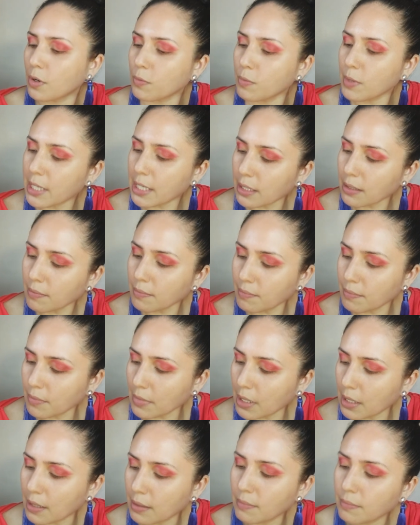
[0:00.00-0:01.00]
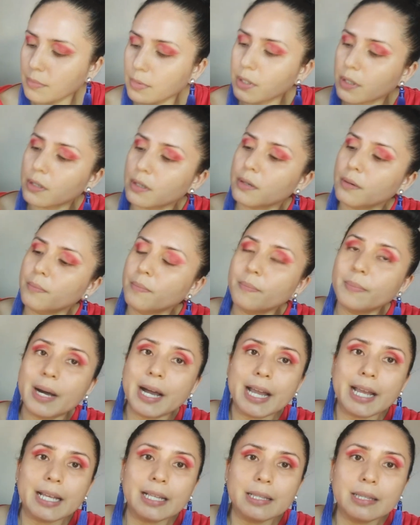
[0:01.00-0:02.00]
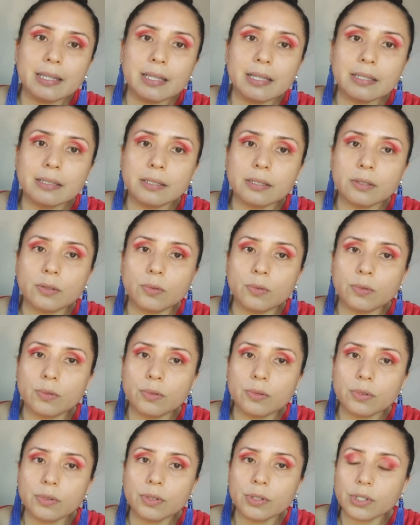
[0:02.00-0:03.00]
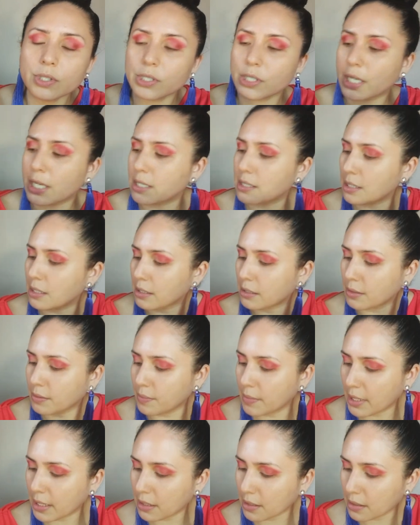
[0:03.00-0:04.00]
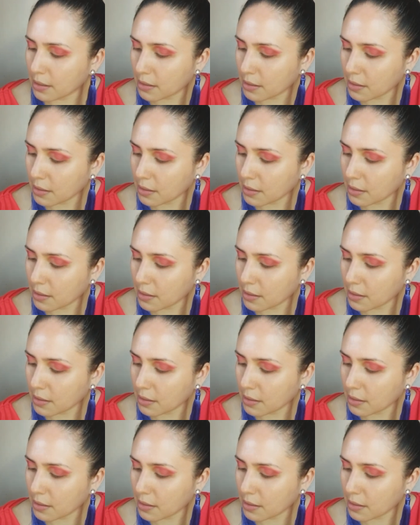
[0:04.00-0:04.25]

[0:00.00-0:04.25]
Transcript: Or we can combine these two shades a little bit.